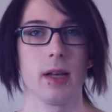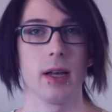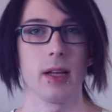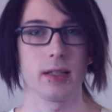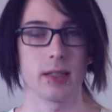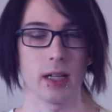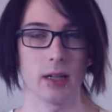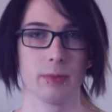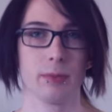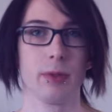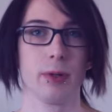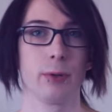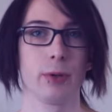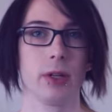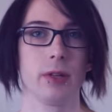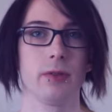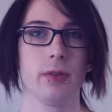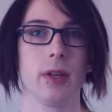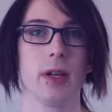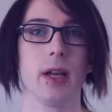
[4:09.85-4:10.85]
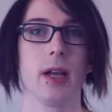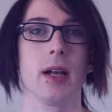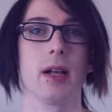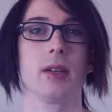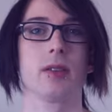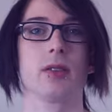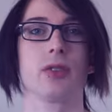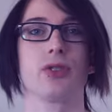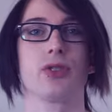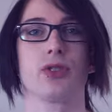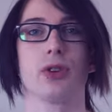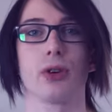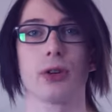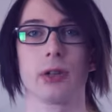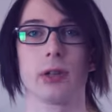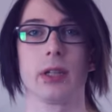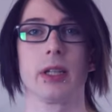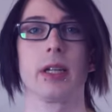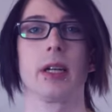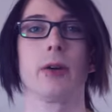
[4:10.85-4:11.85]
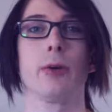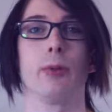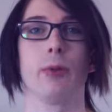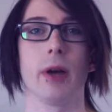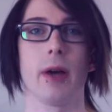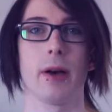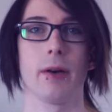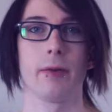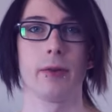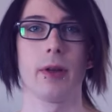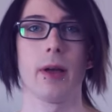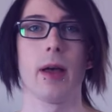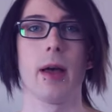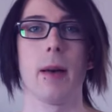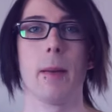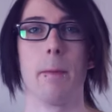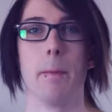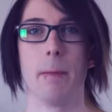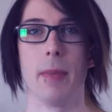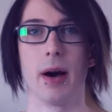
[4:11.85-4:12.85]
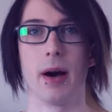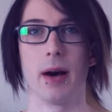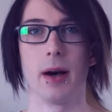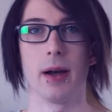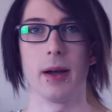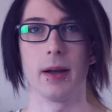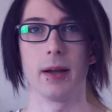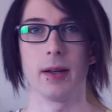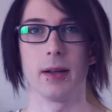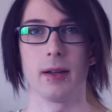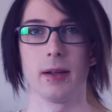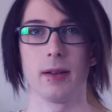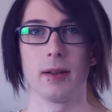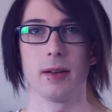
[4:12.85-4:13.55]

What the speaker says: has helped me with is circling around my